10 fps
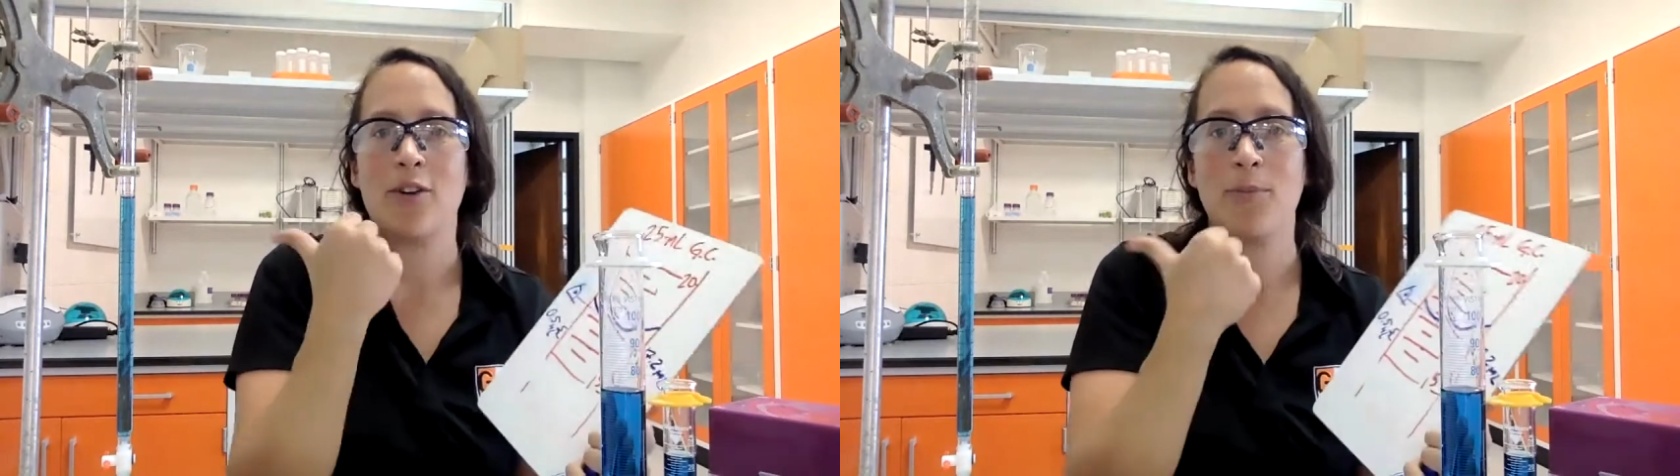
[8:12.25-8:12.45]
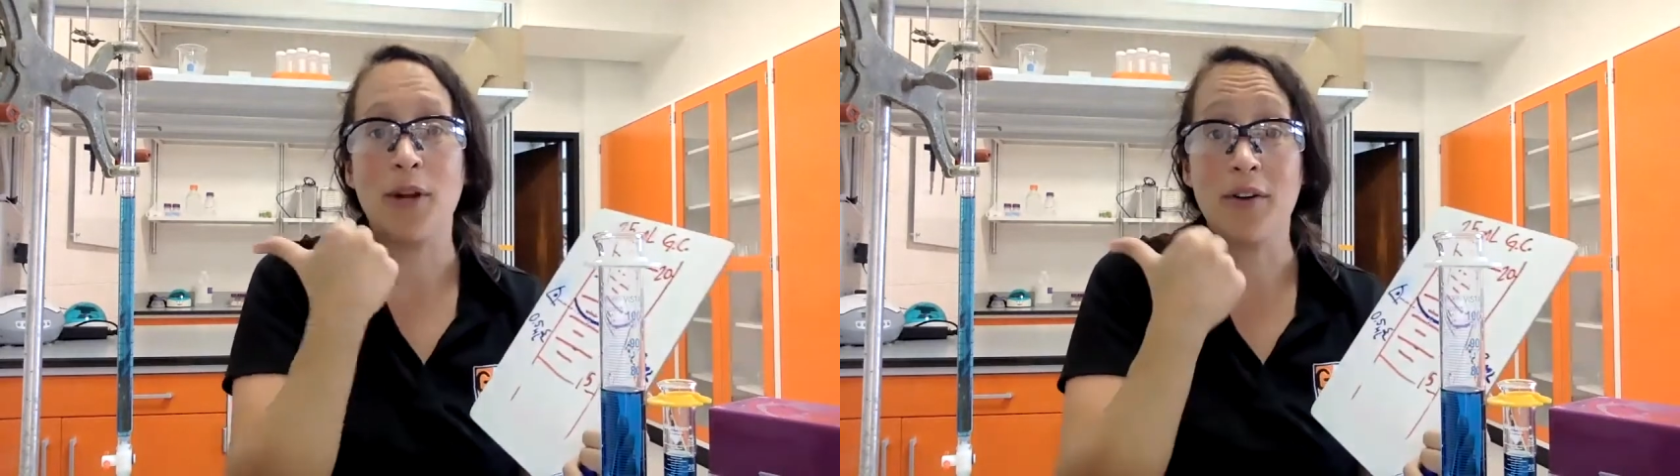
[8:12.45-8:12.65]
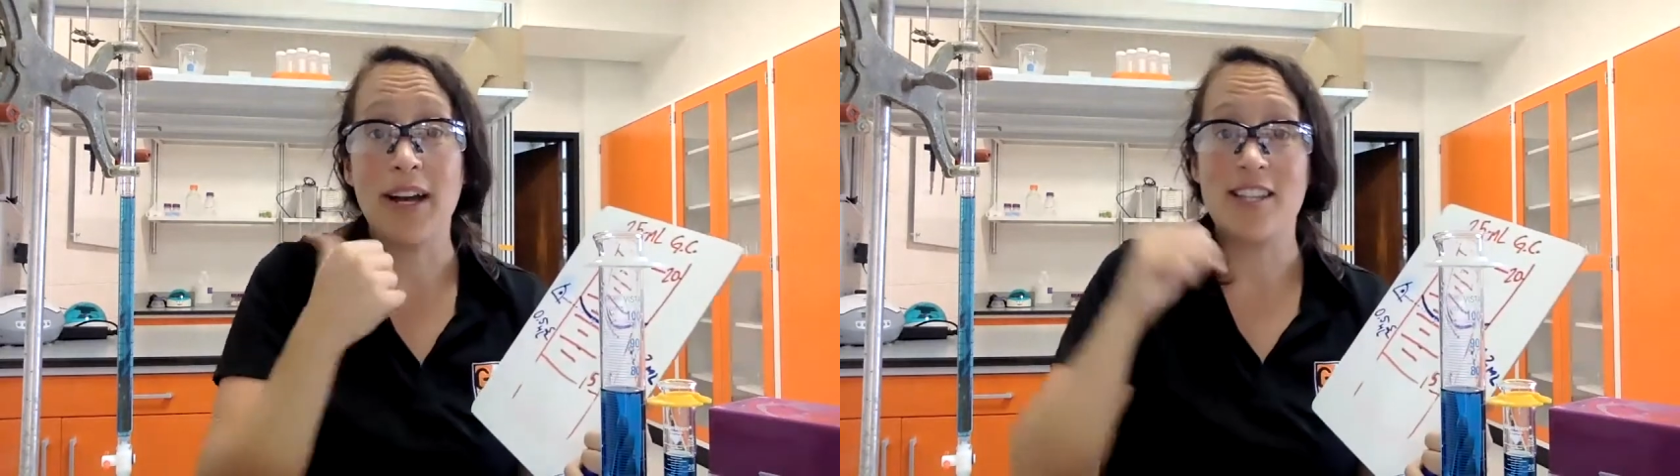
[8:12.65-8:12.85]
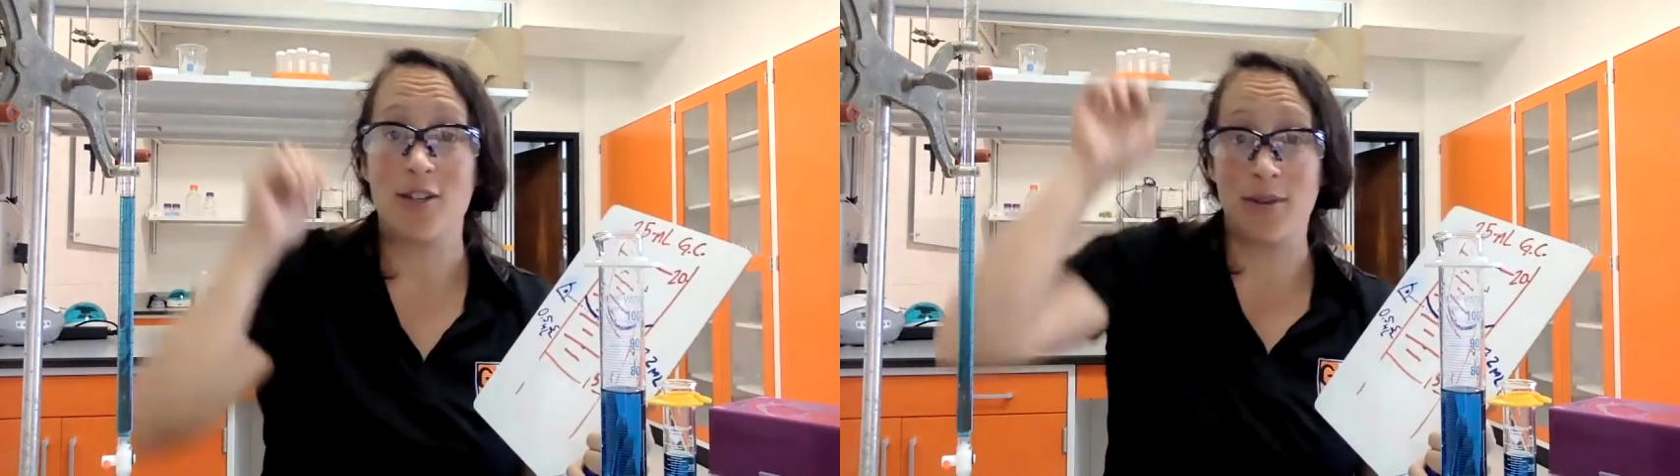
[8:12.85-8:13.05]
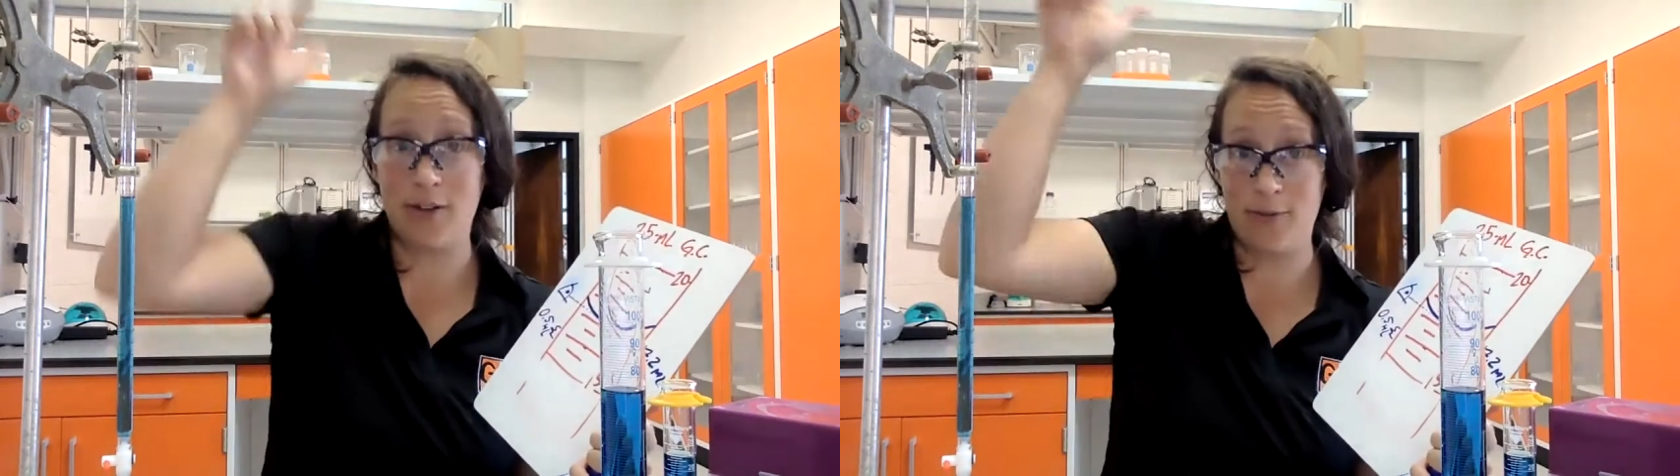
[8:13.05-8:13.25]
Burettes,
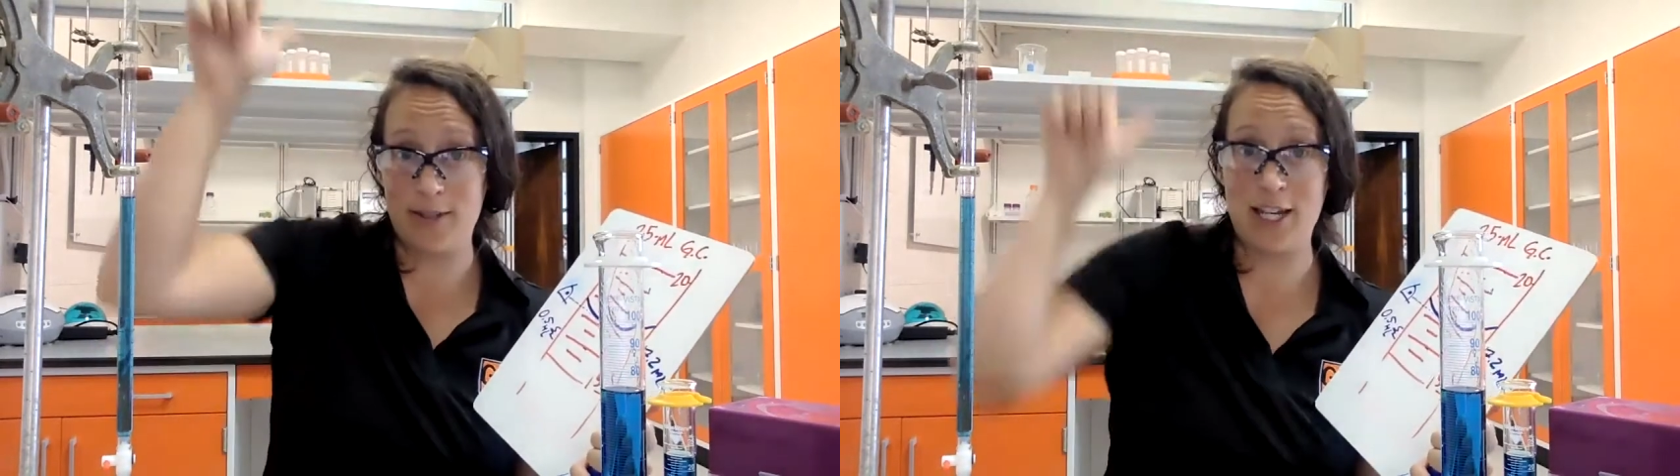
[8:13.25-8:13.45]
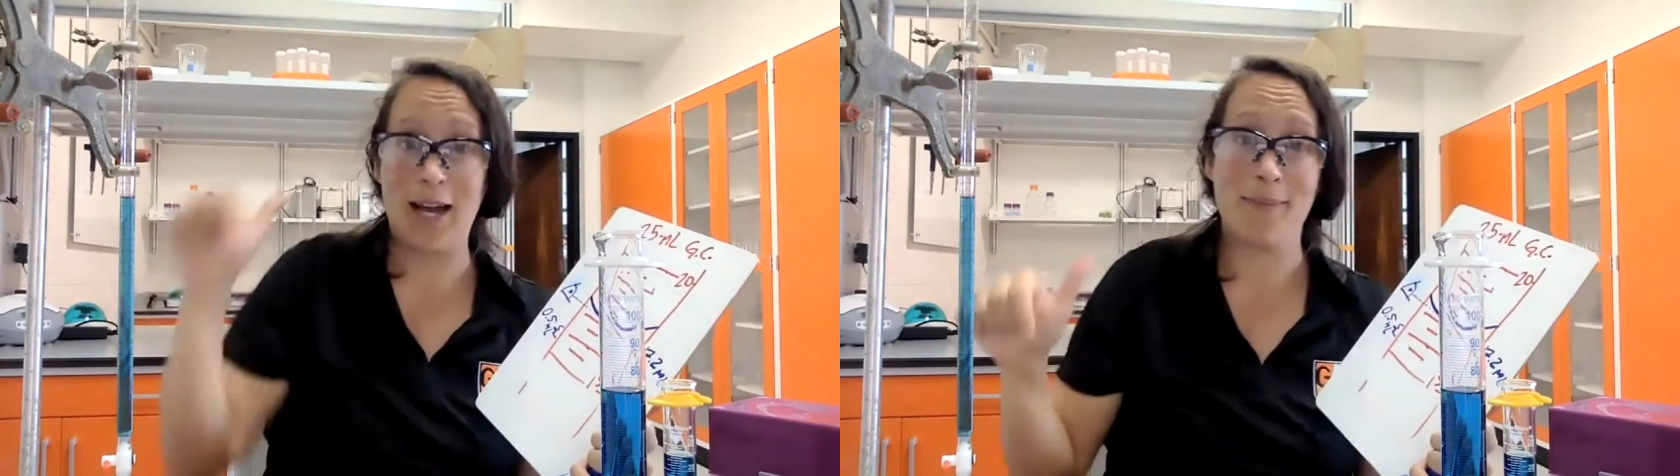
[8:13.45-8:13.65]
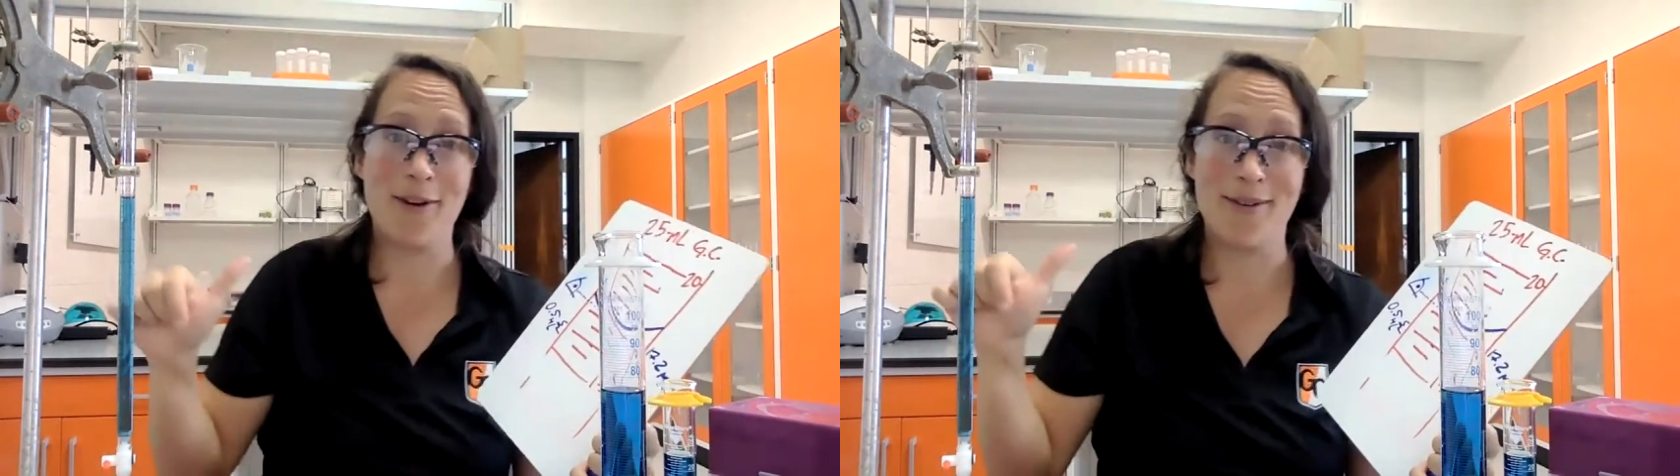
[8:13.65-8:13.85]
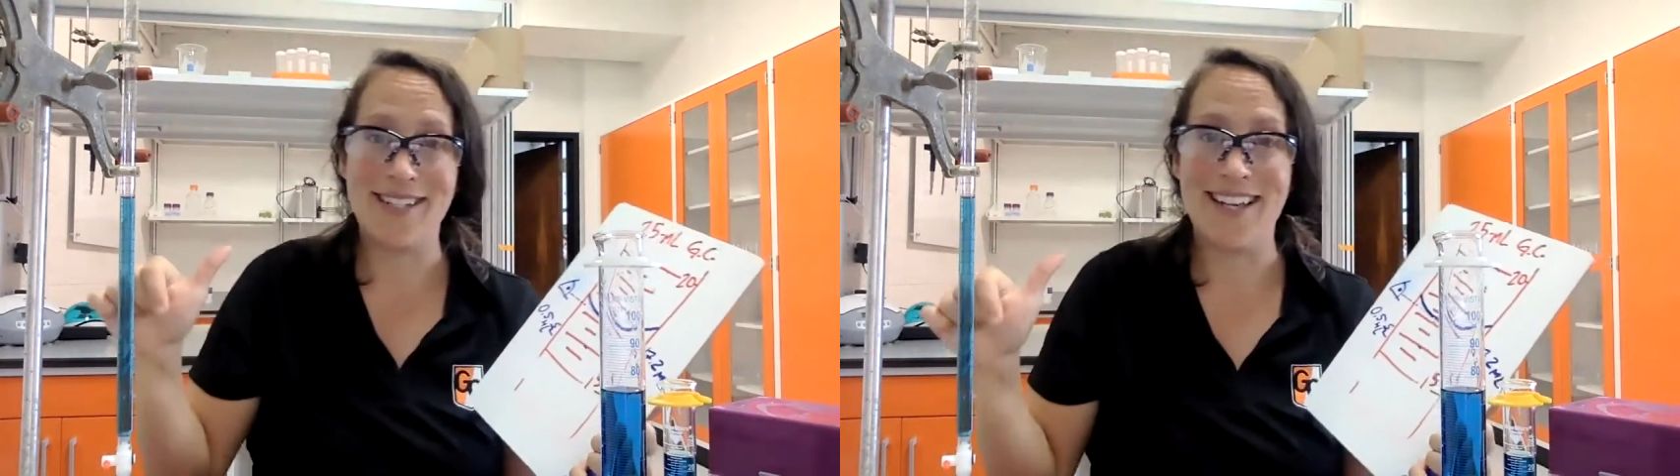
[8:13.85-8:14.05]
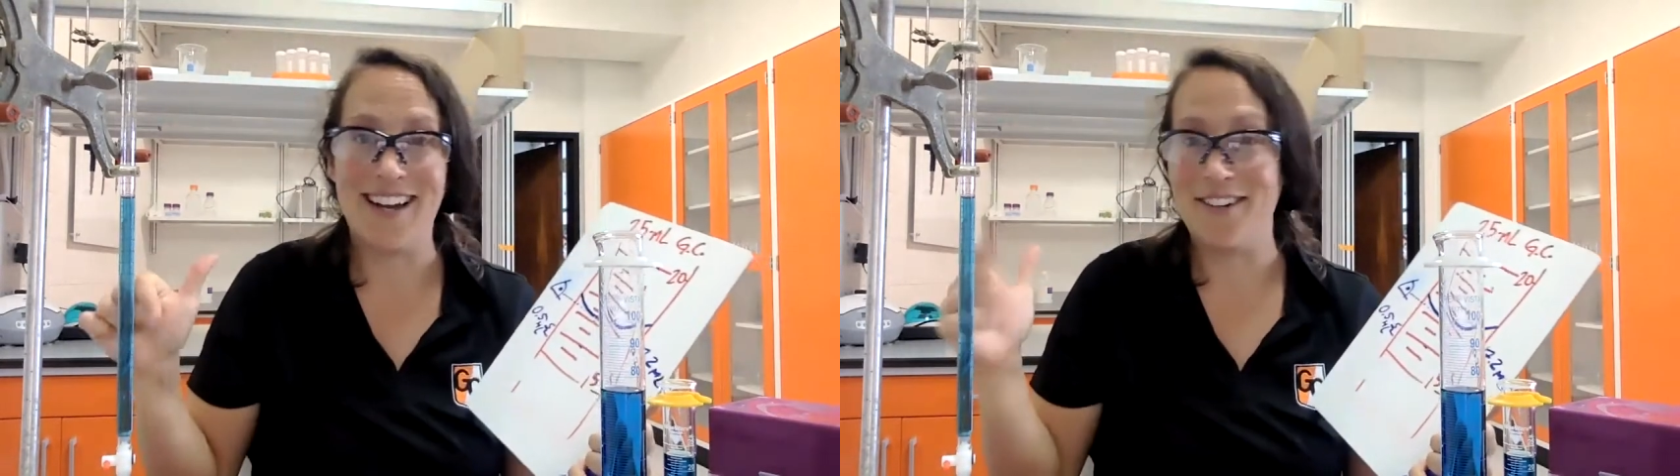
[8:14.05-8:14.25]
you read from the top
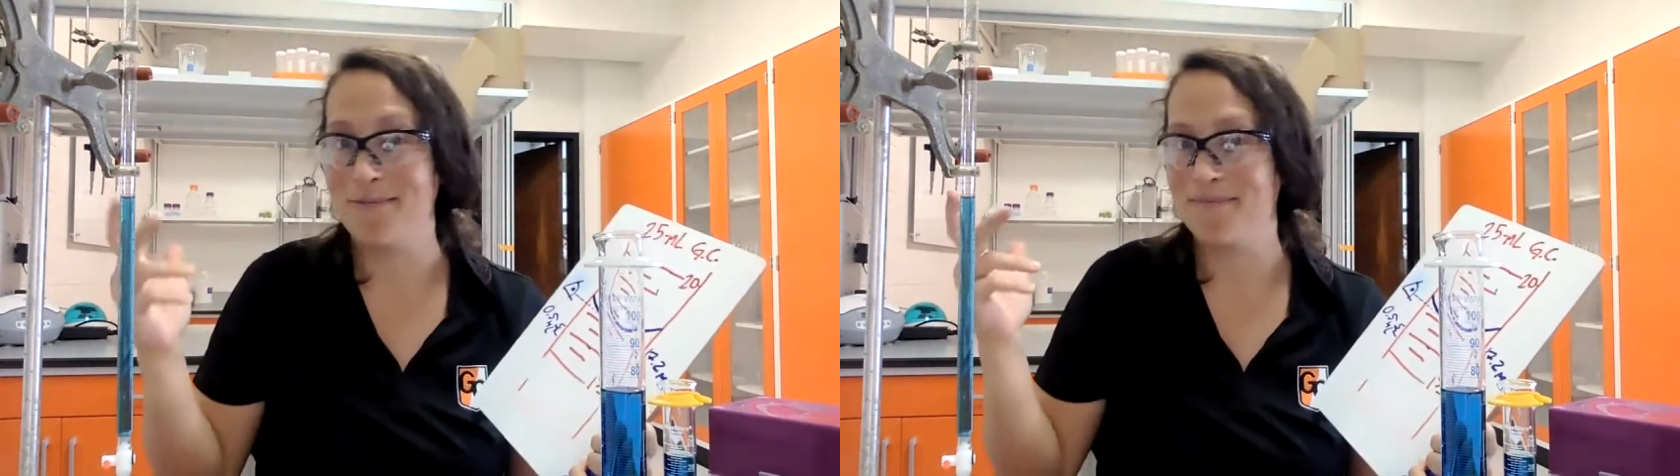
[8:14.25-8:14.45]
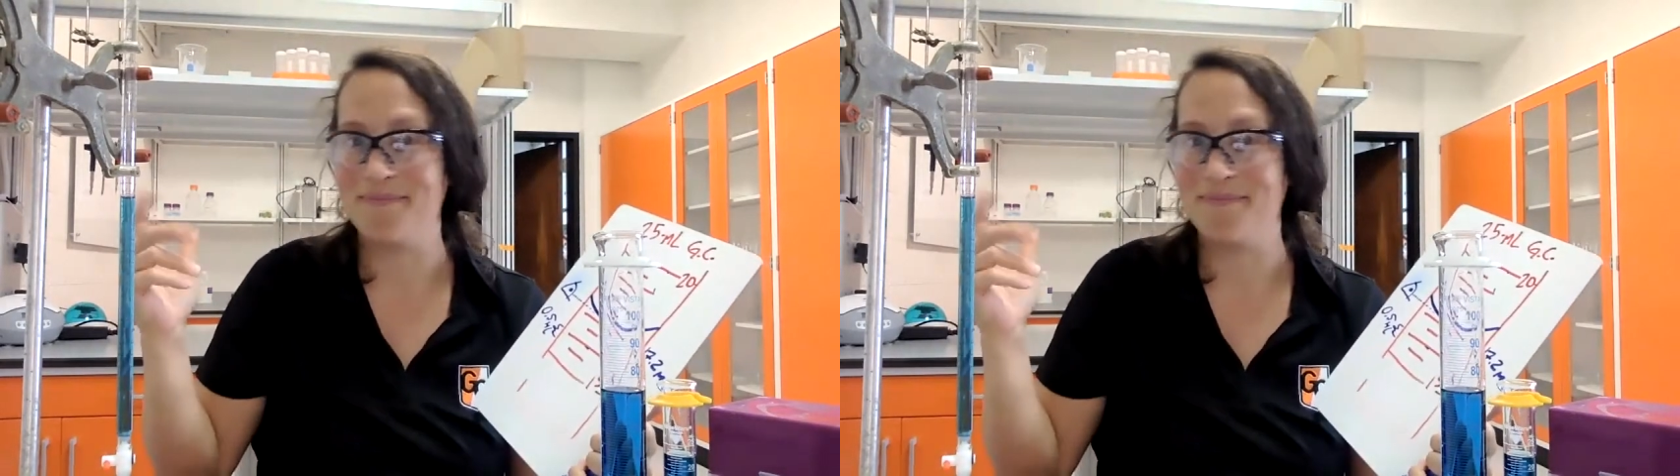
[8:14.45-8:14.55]
going down.